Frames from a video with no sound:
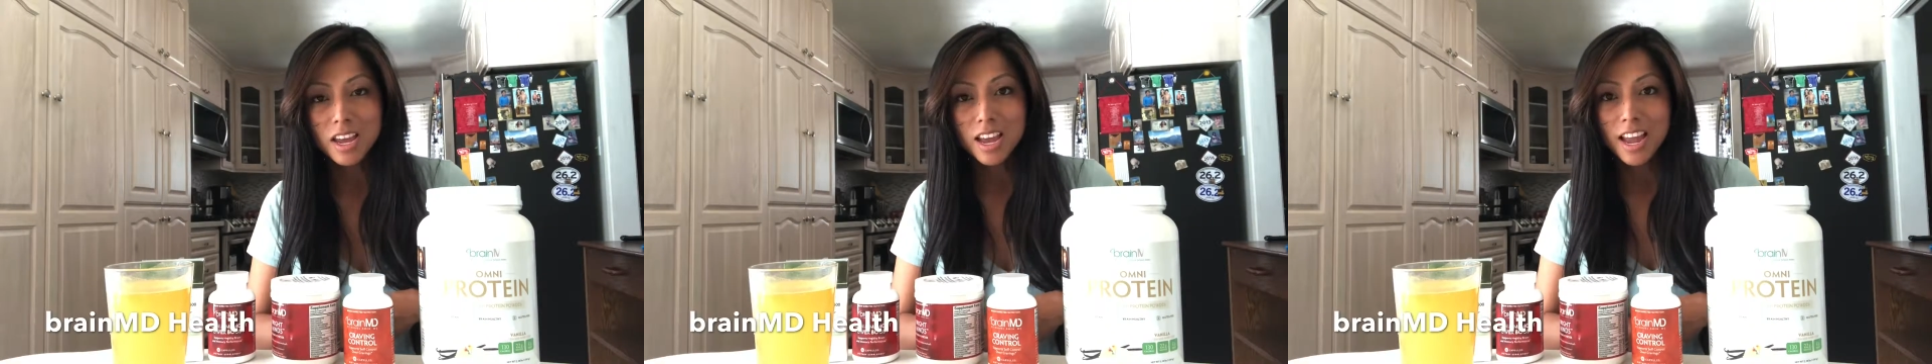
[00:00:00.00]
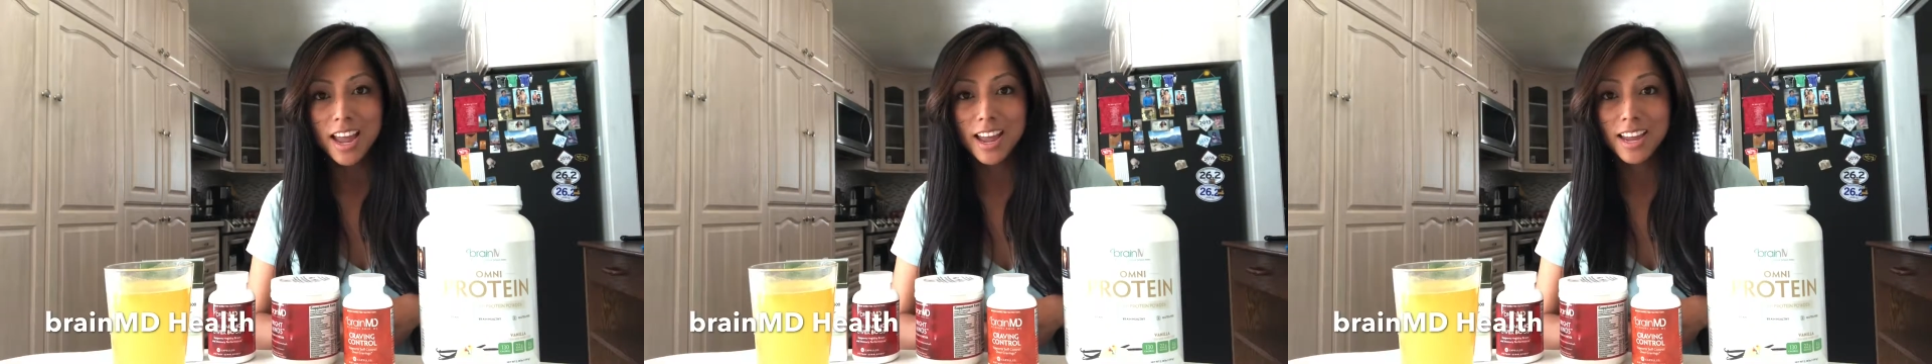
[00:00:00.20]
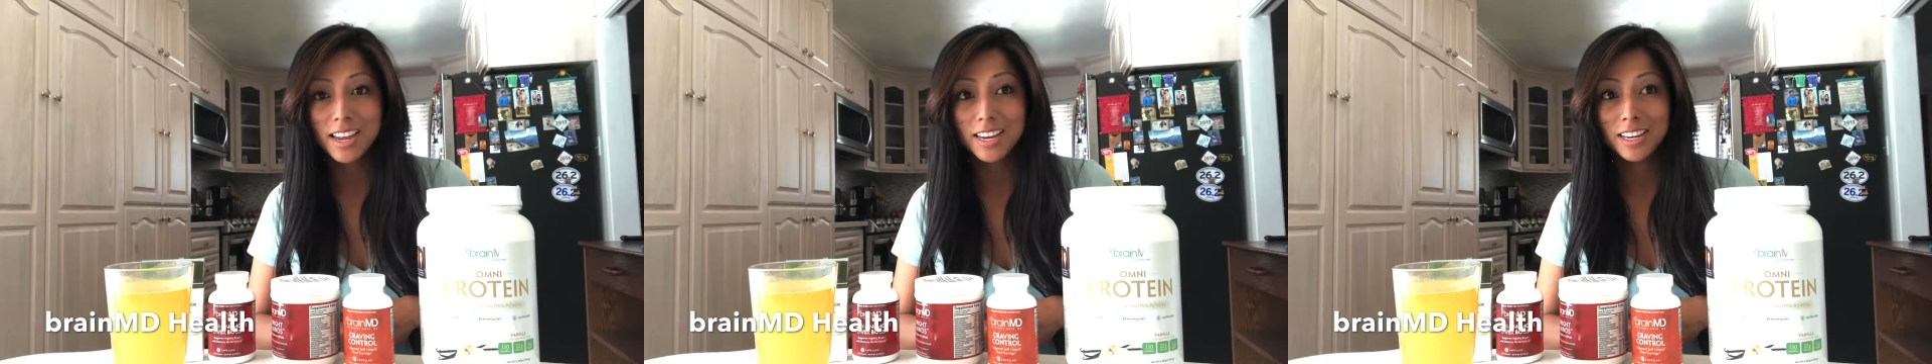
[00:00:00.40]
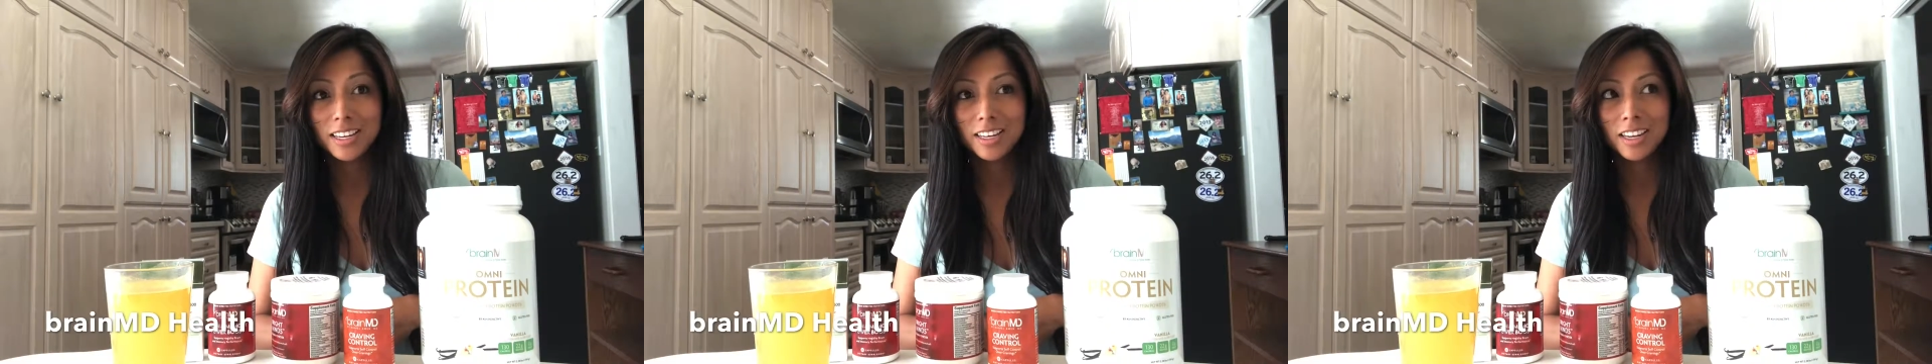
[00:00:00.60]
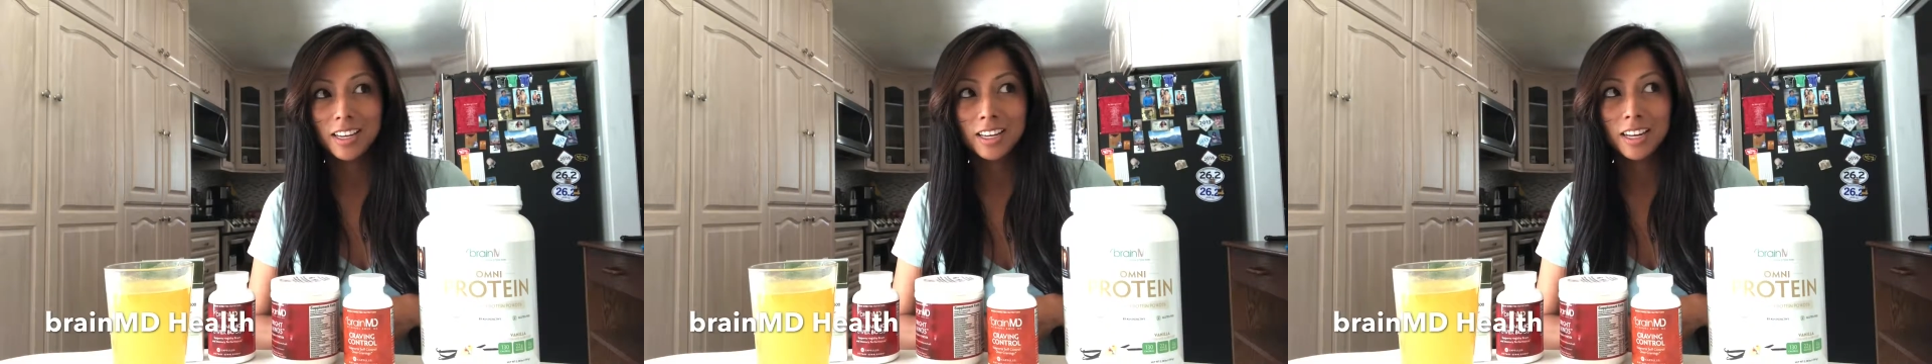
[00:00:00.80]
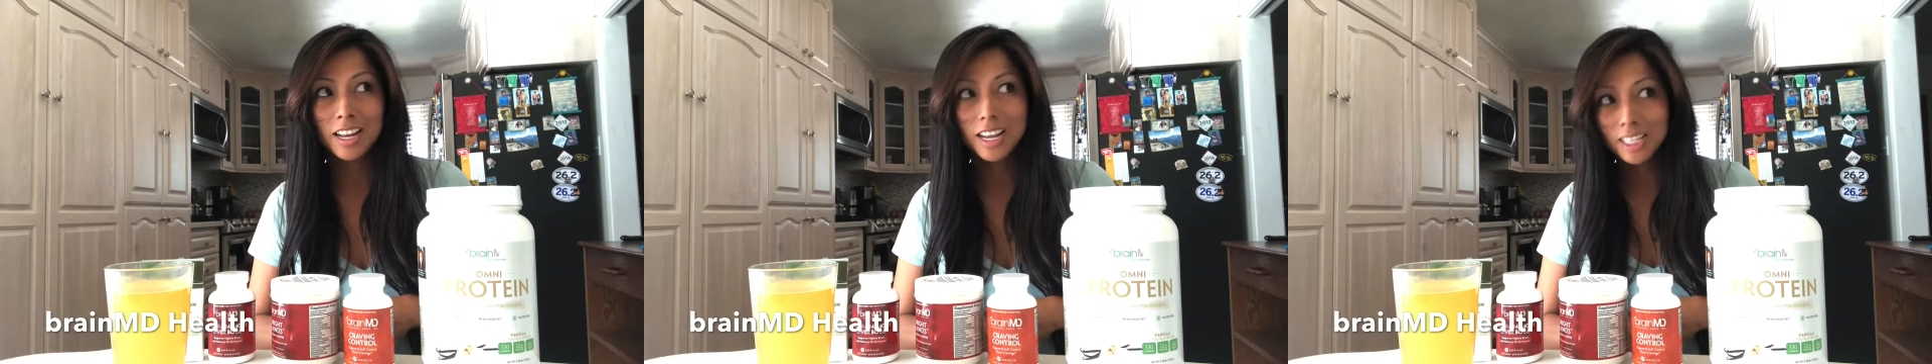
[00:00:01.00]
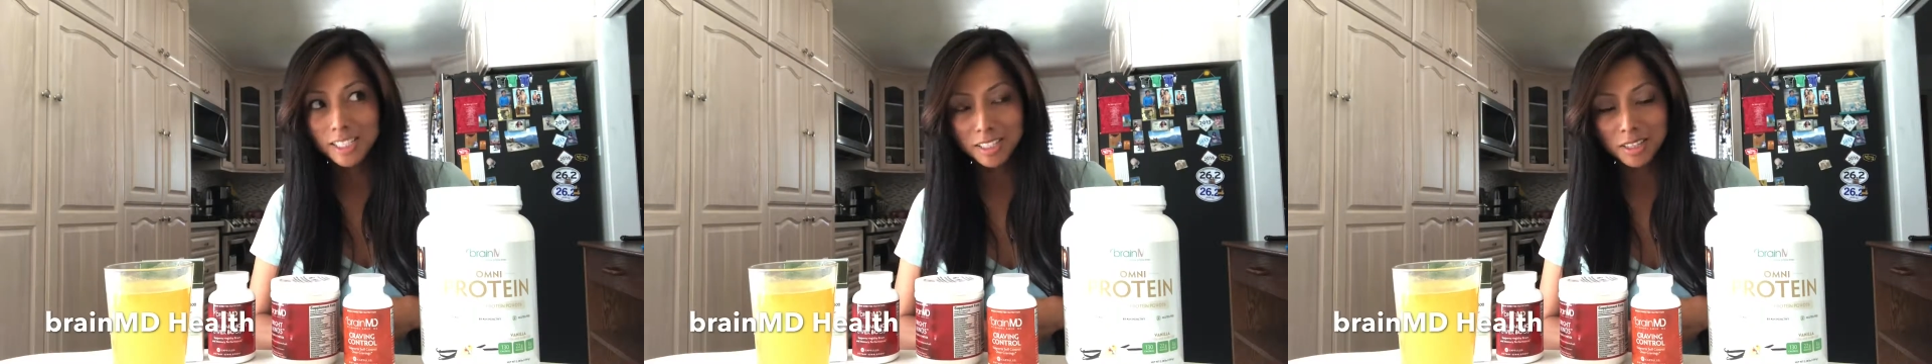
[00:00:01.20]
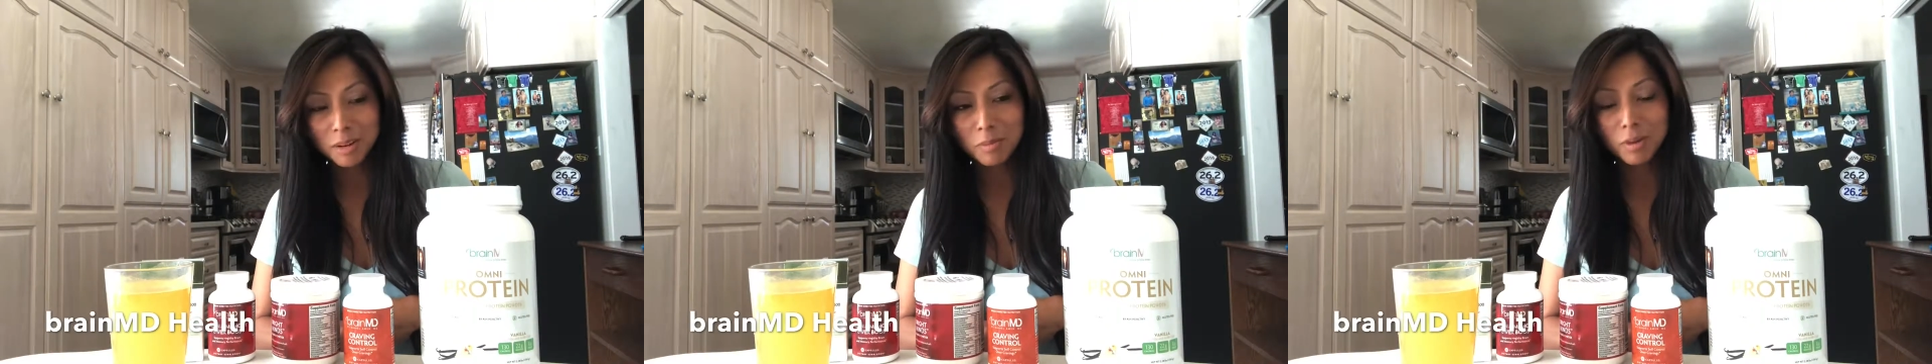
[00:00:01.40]
and in less
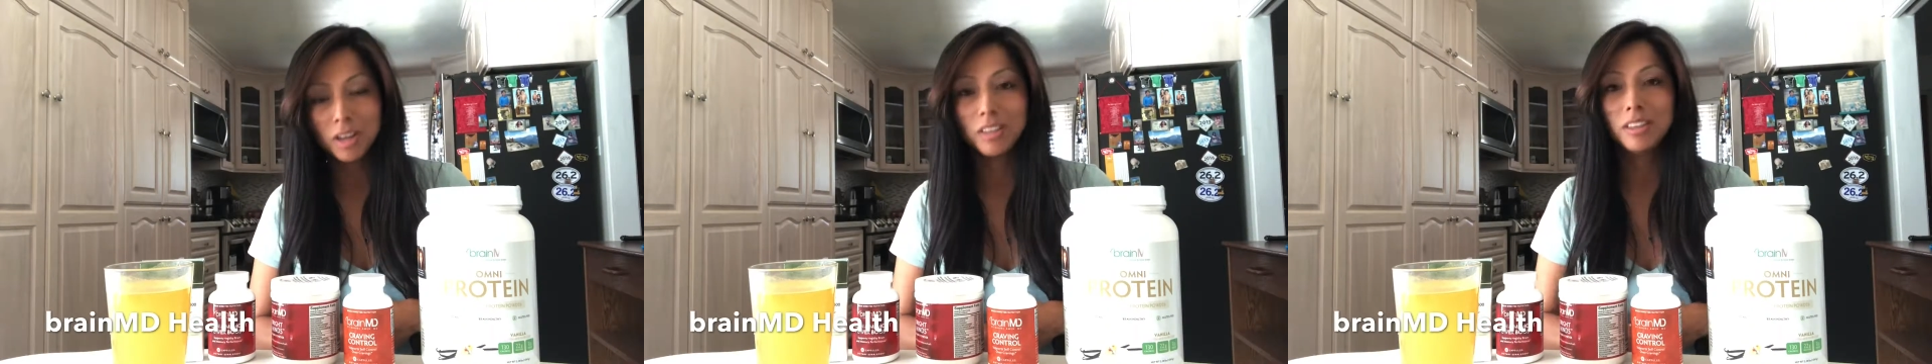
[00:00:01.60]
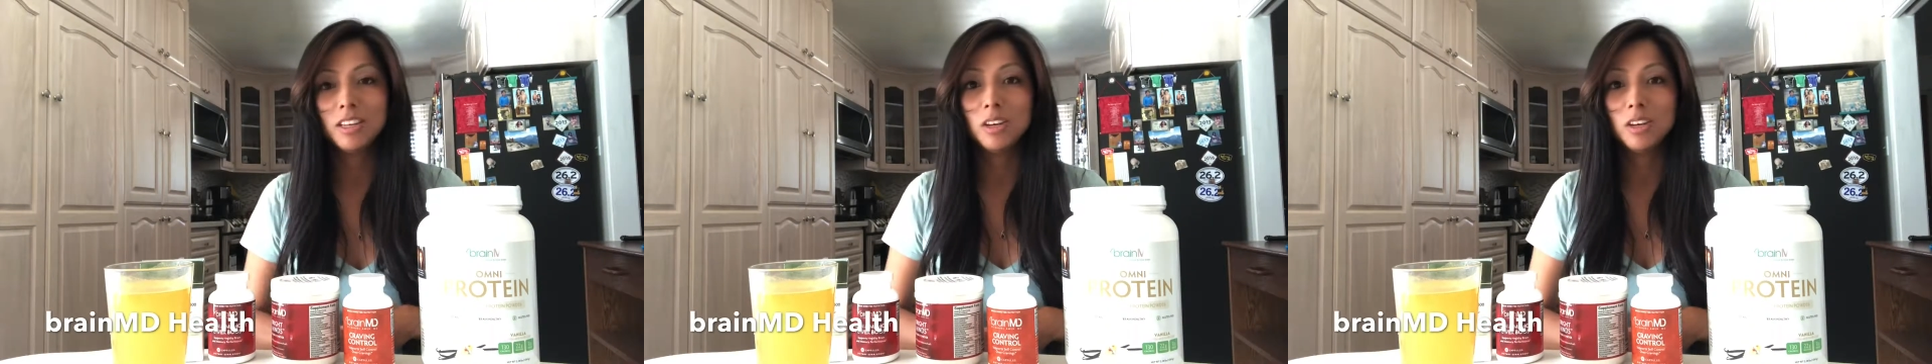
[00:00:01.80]
than a month